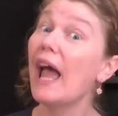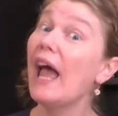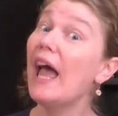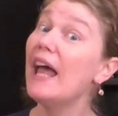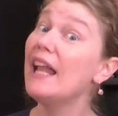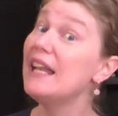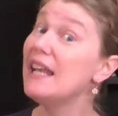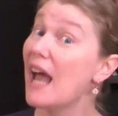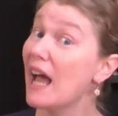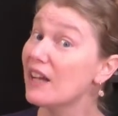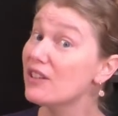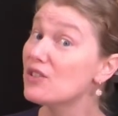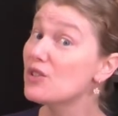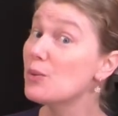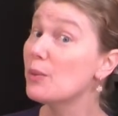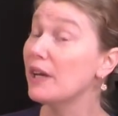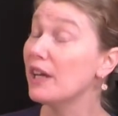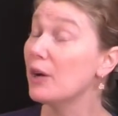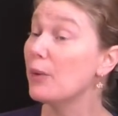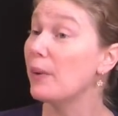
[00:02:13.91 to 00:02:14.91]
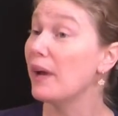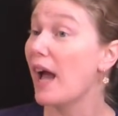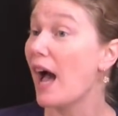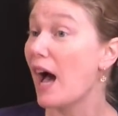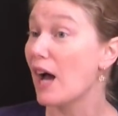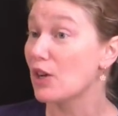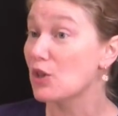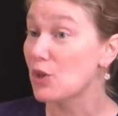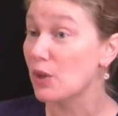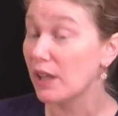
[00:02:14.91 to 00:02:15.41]
And next week, we
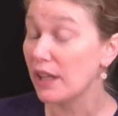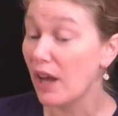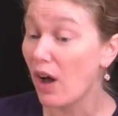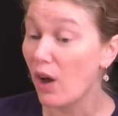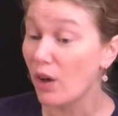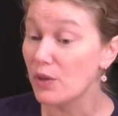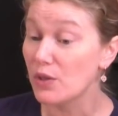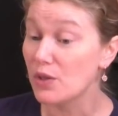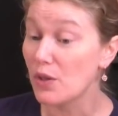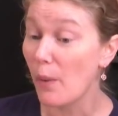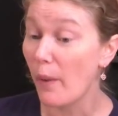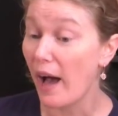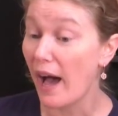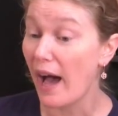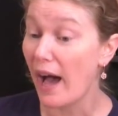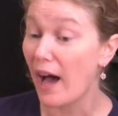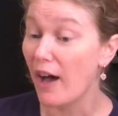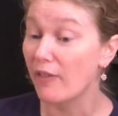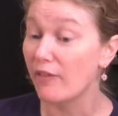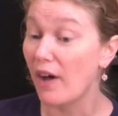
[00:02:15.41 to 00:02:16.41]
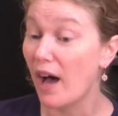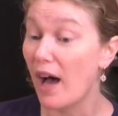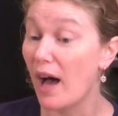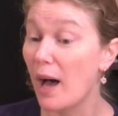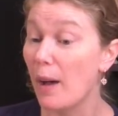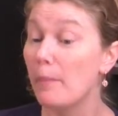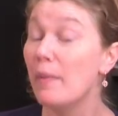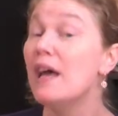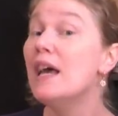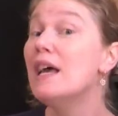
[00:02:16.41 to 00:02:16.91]
actually also have
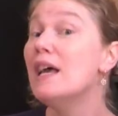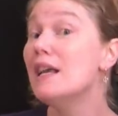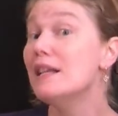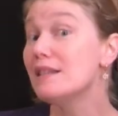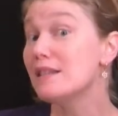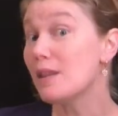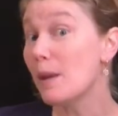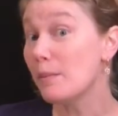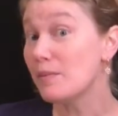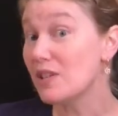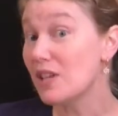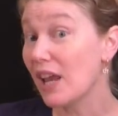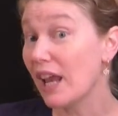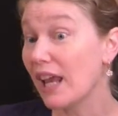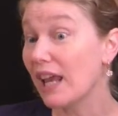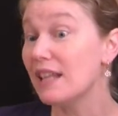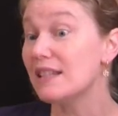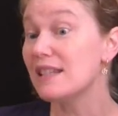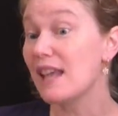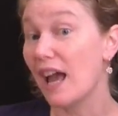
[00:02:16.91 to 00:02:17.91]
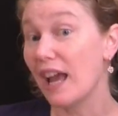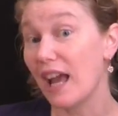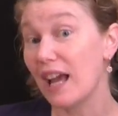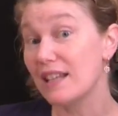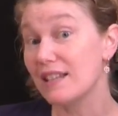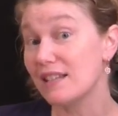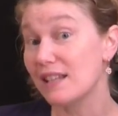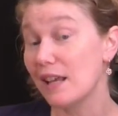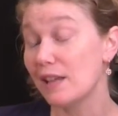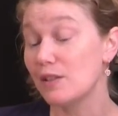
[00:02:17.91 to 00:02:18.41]
um, some tickets. I got
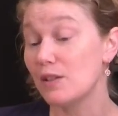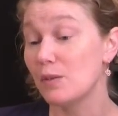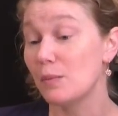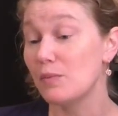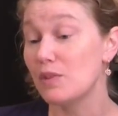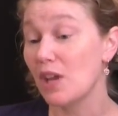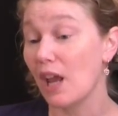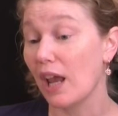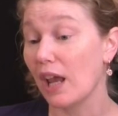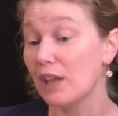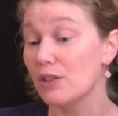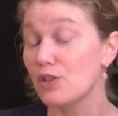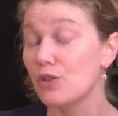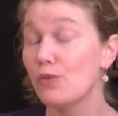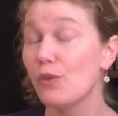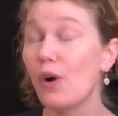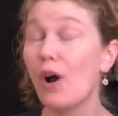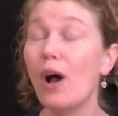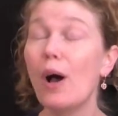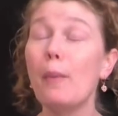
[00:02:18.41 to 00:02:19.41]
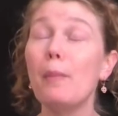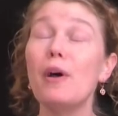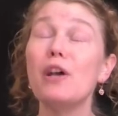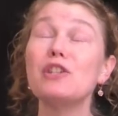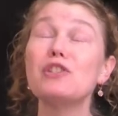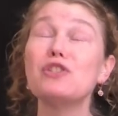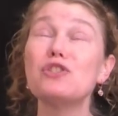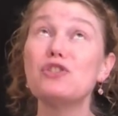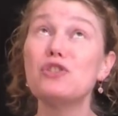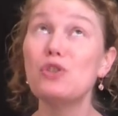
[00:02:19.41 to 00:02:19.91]
sent some tickets from
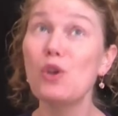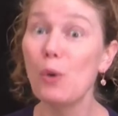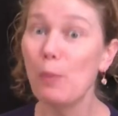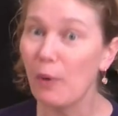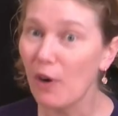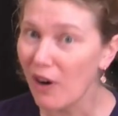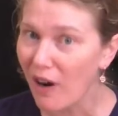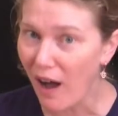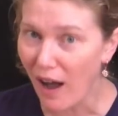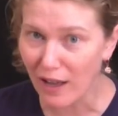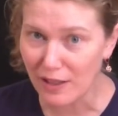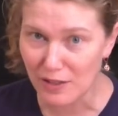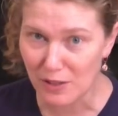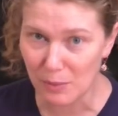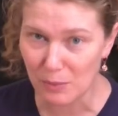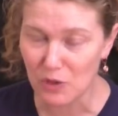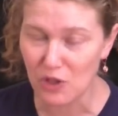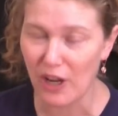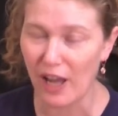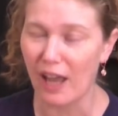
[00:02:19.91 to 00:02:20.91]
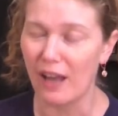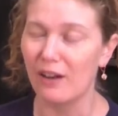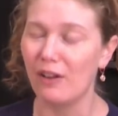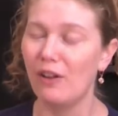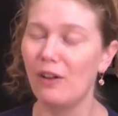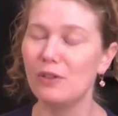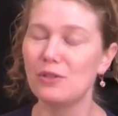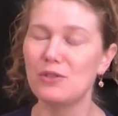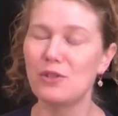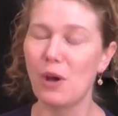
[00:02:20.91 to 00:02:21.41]
Super Awesome
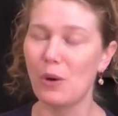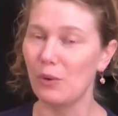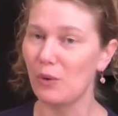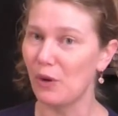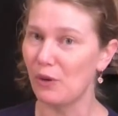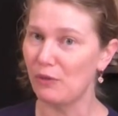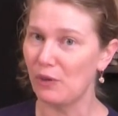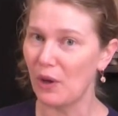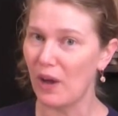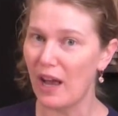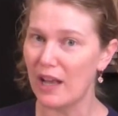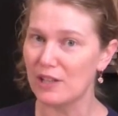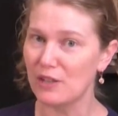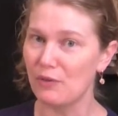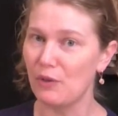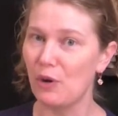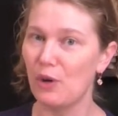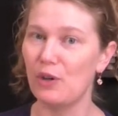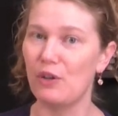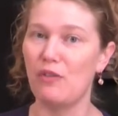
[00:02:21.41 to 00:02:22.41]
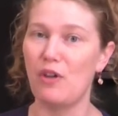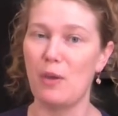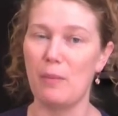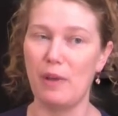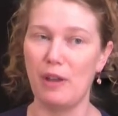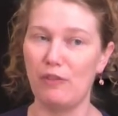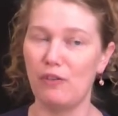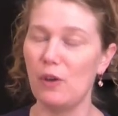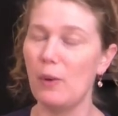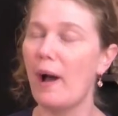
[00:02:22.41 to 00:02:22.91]
Channel. Don't know if you guys have heard of him.
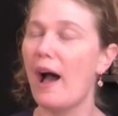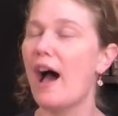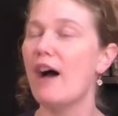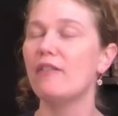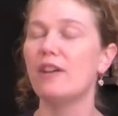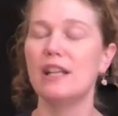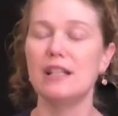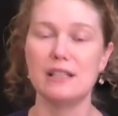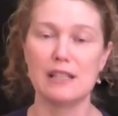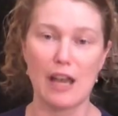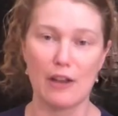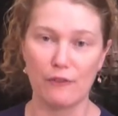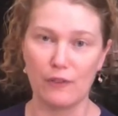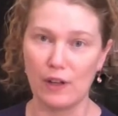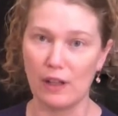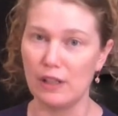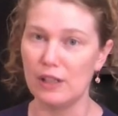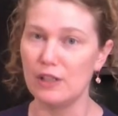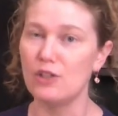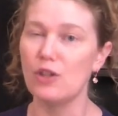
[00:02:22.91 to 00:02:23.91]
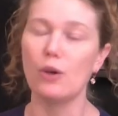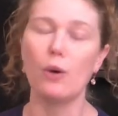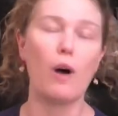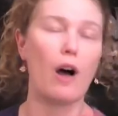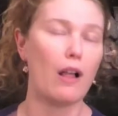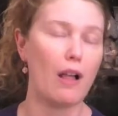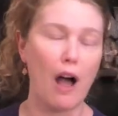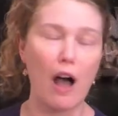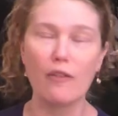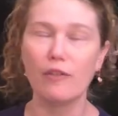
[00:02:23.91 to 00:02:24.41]
If you haven't, definitely do.
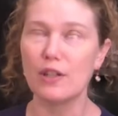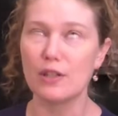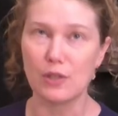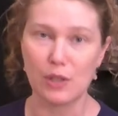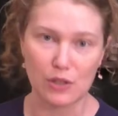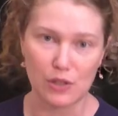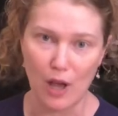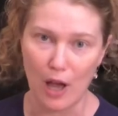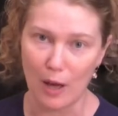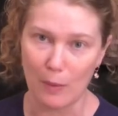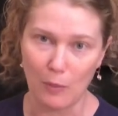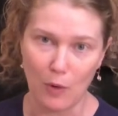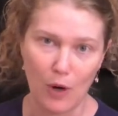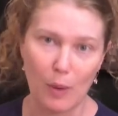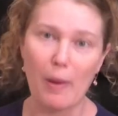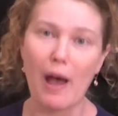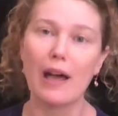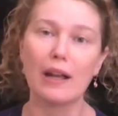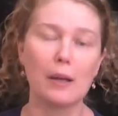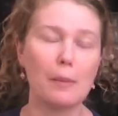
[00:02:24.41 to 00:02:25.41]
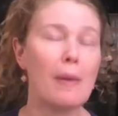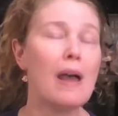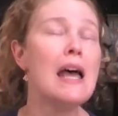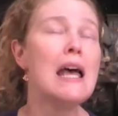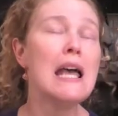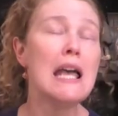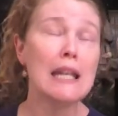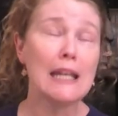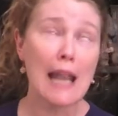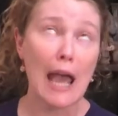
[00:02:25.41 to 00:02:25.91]
I'll obviously talk more about him
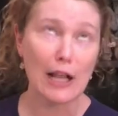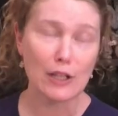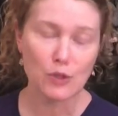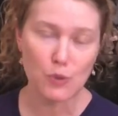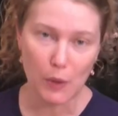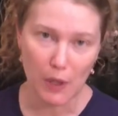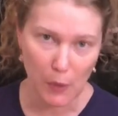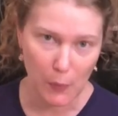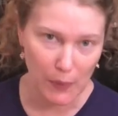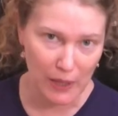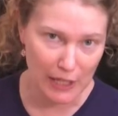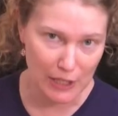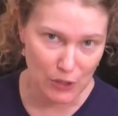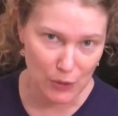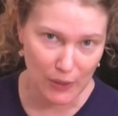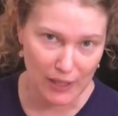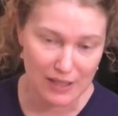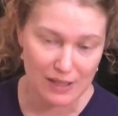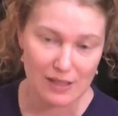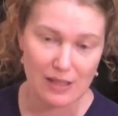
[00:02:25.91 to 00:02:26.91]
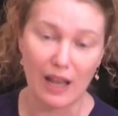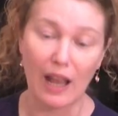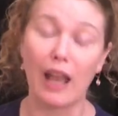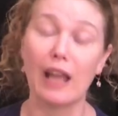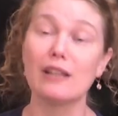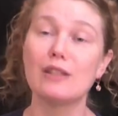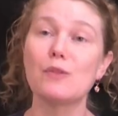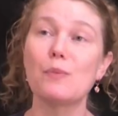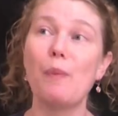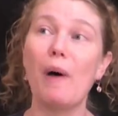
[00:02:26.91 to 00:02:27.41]
next week when I do his
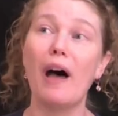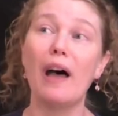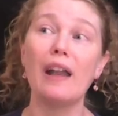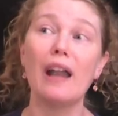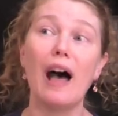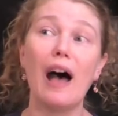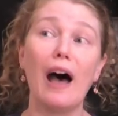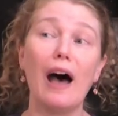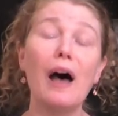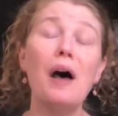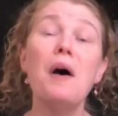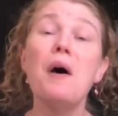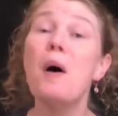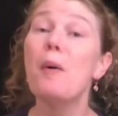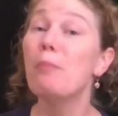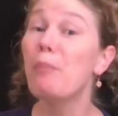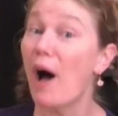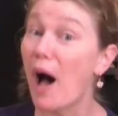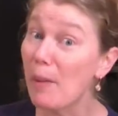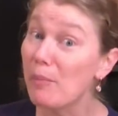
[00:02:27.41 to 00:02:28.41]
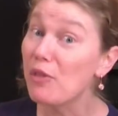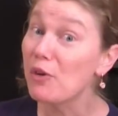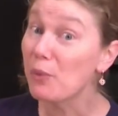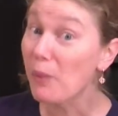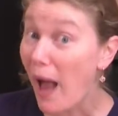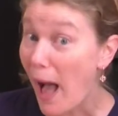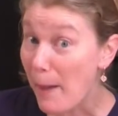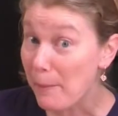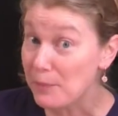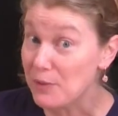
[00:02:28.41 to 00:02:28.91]
tickets. But uh, Bob the
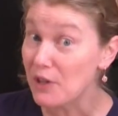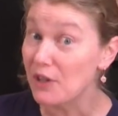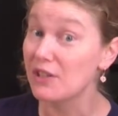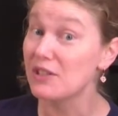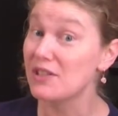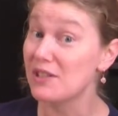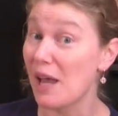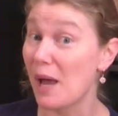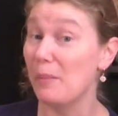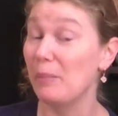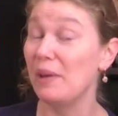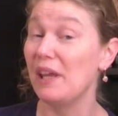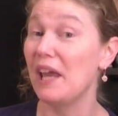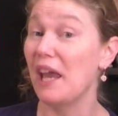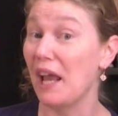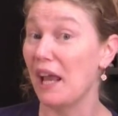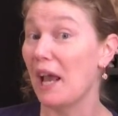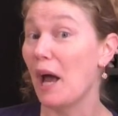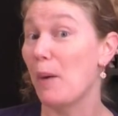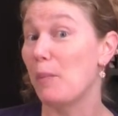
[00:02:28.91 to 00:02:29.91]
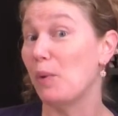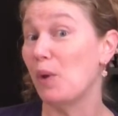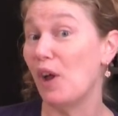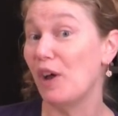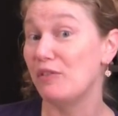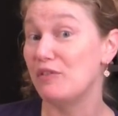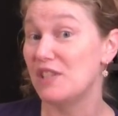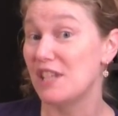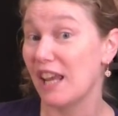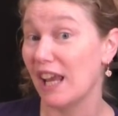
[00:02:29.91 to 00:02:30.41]
Raptor sent me a couple
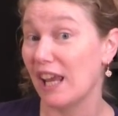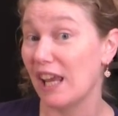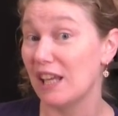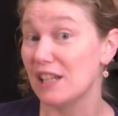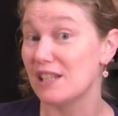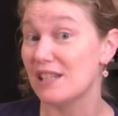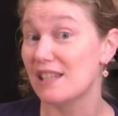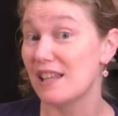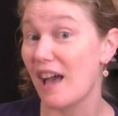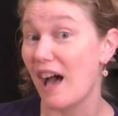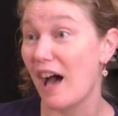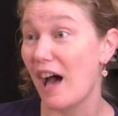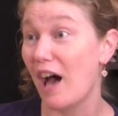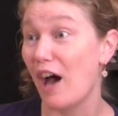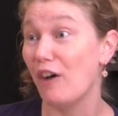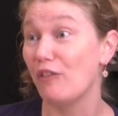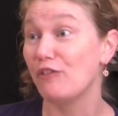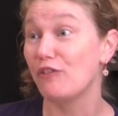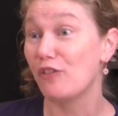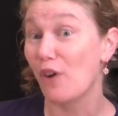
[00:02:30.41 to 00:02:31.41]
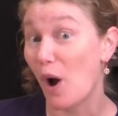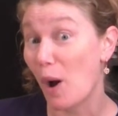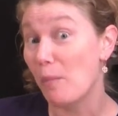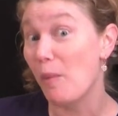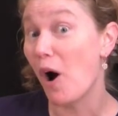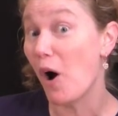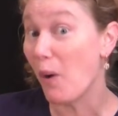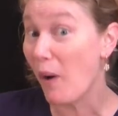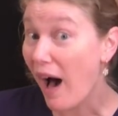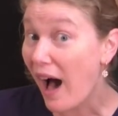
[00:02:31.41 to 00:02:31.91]
of tickets uh, from
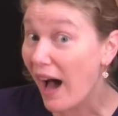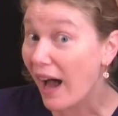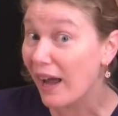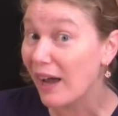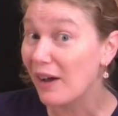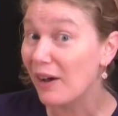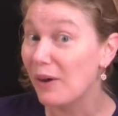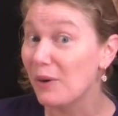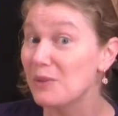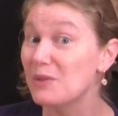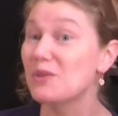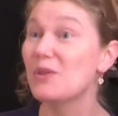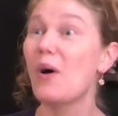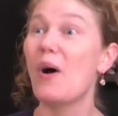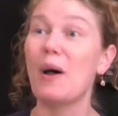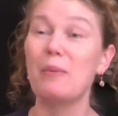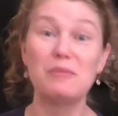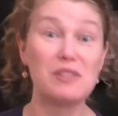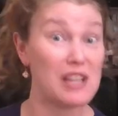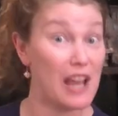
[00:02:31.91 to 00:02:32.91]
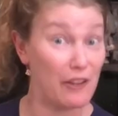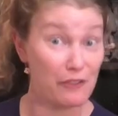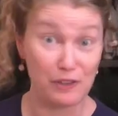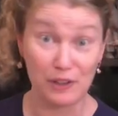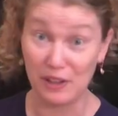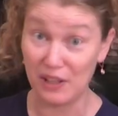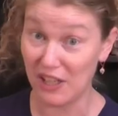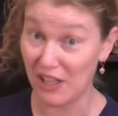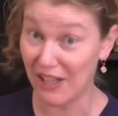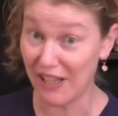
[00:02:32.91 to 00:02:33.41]
Ohio. So I'm
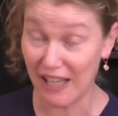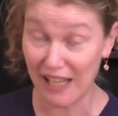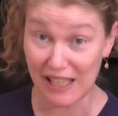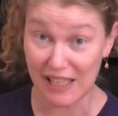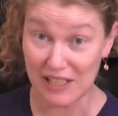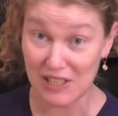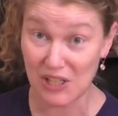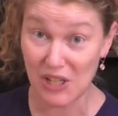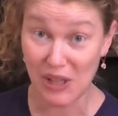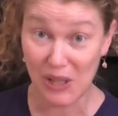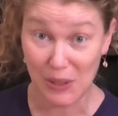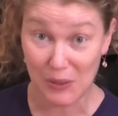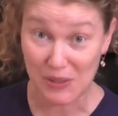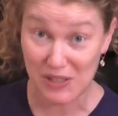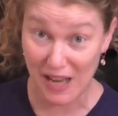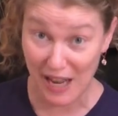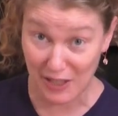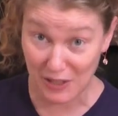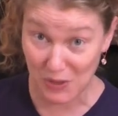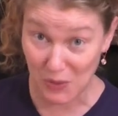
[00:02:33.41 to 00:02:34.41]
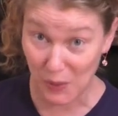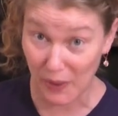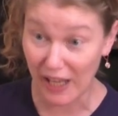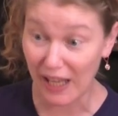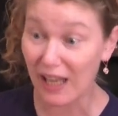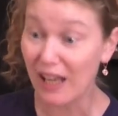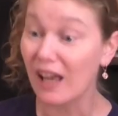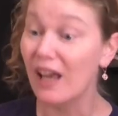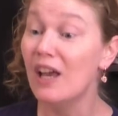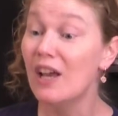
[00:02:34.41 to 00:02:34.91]
definitely going to get into those next
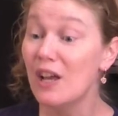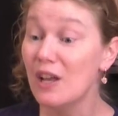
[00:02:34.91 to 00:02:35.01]
week.